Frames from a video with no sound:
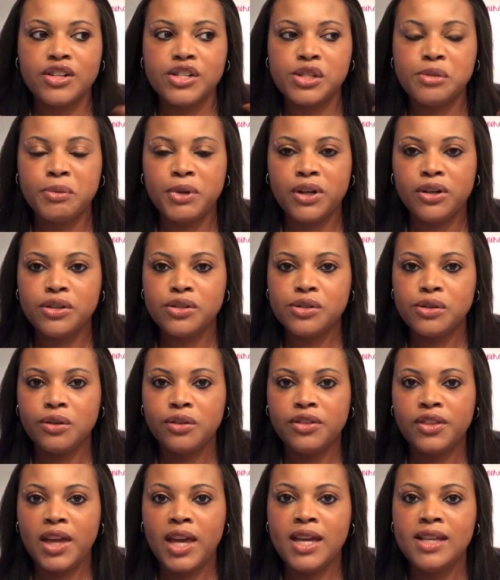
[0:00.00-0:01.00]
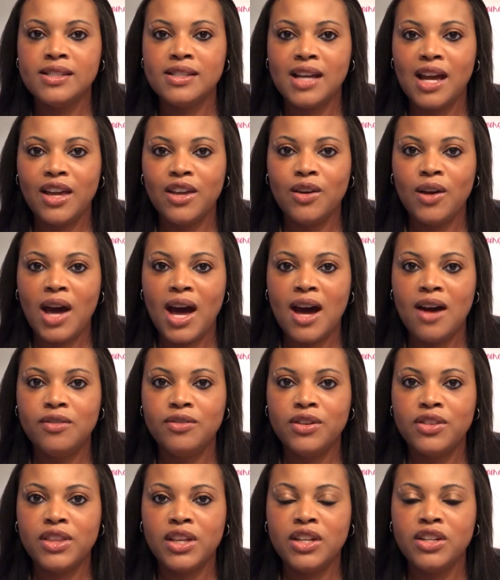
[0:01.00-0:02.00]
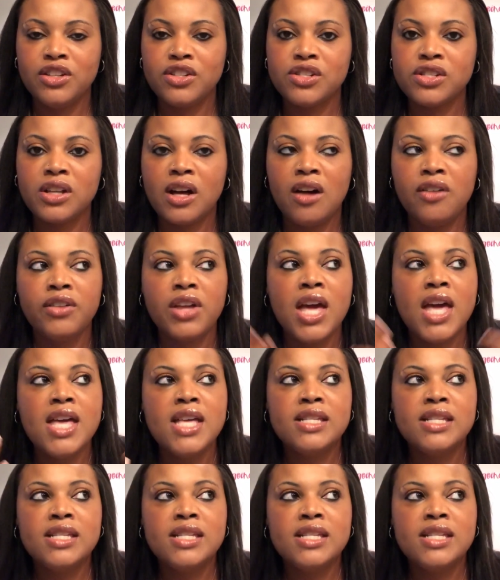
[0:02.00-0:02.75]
or spiritual things that you have within yourself.